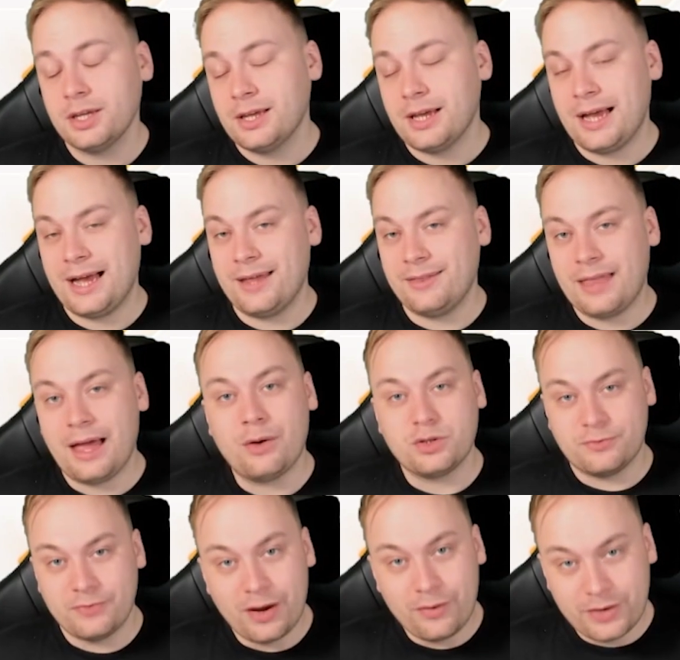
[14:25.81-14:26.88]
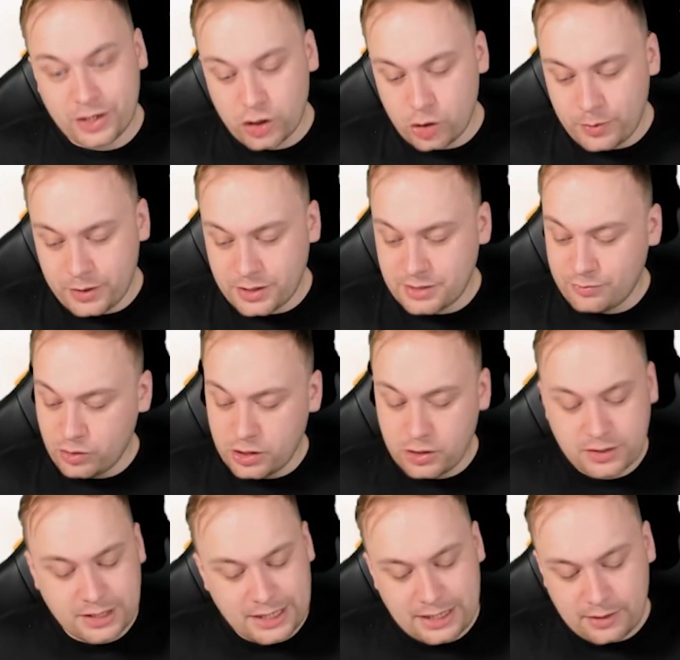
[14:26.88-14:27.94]
and that was very good because it's really good to
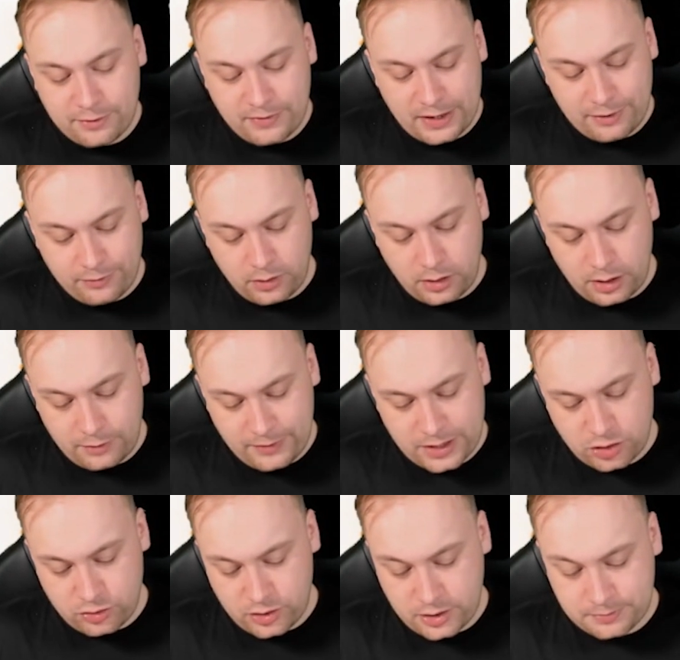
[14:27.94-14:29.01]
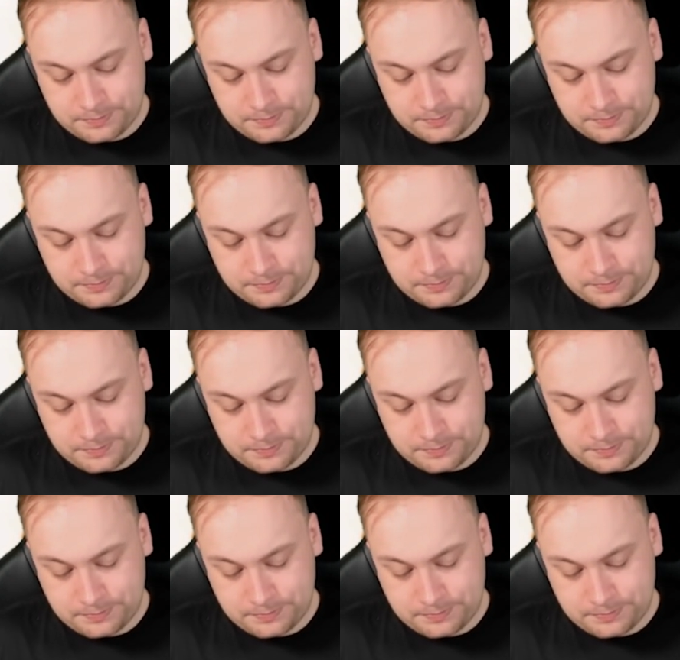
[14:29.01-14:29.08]
hit the Fateful Adventurer.